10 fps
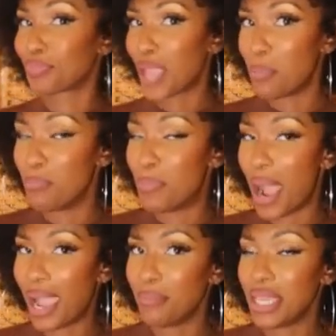
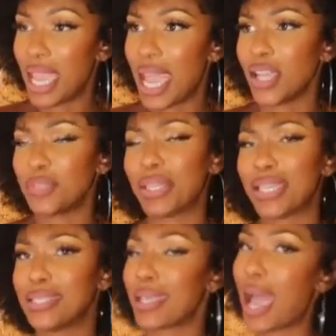buy me a house
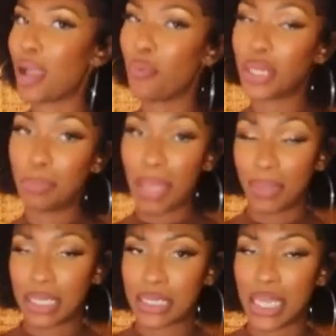because I want to be
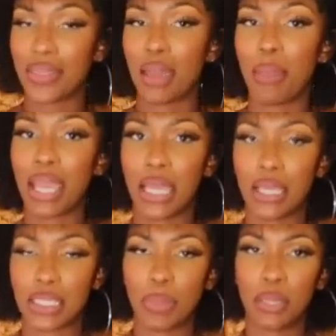able to say that my
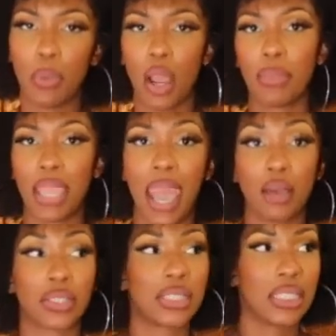husband bought me a
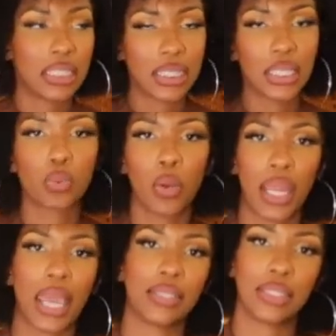house. This is what
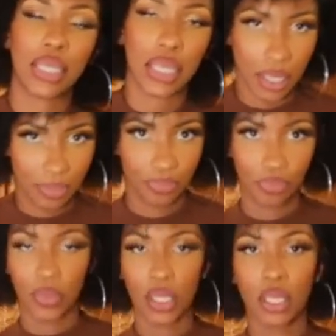I see.
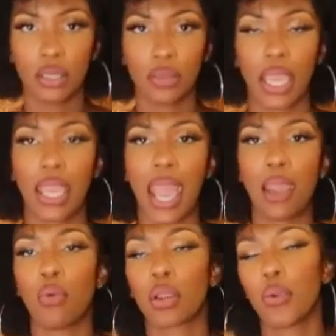Okay. I
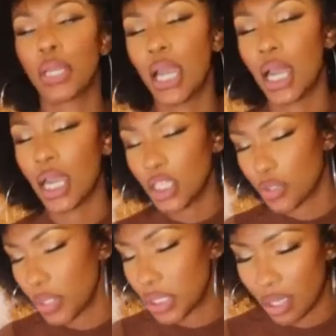work with
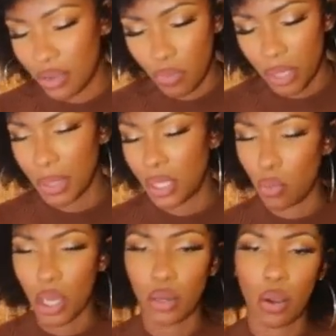hundreds of women
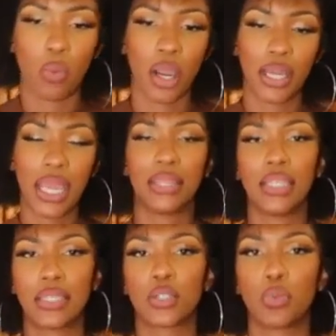one on one, and
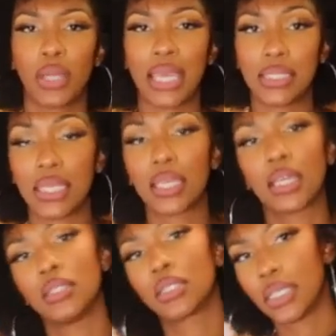this is what I see
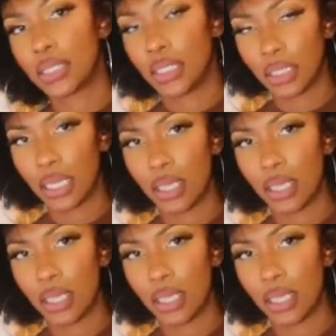consistently